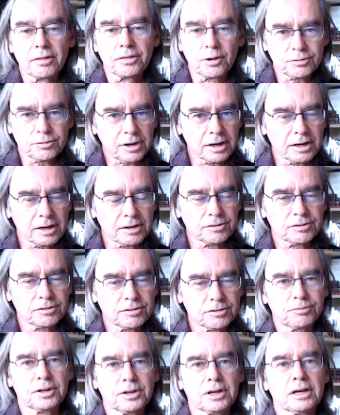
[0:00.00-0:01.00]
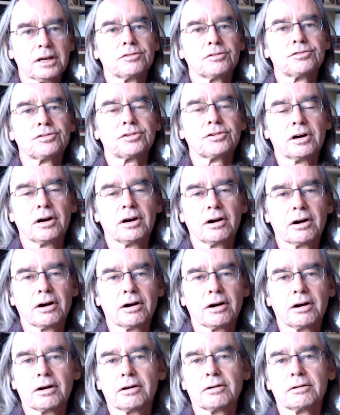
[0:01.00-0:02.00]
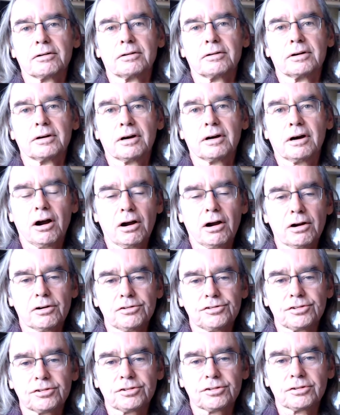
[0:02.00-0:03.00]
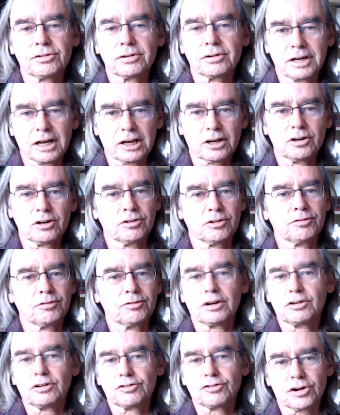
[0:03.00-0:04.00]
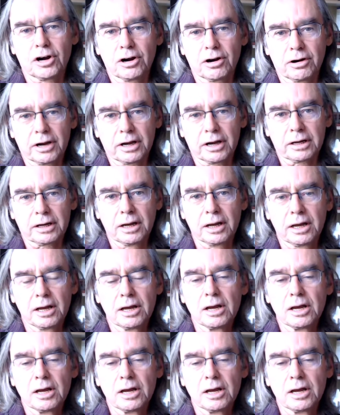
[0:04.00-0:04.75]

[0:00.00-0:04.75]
Those kinds of things are harsh, negative, and jarring.